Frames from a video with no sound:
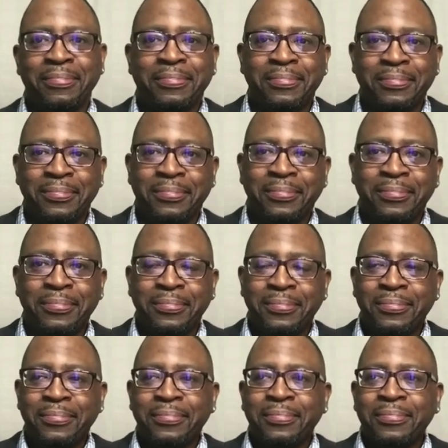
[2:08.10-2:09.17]

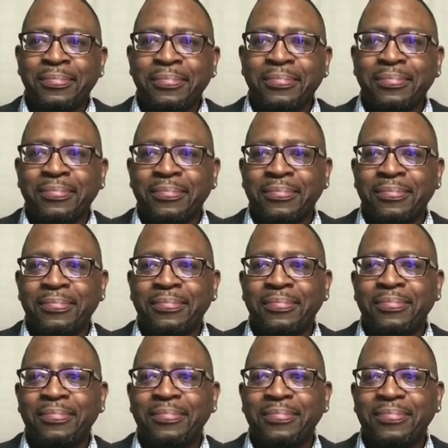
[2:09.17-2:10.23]

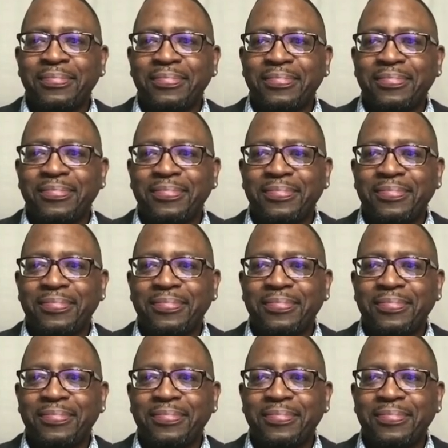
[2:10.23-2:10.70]
(not speaking)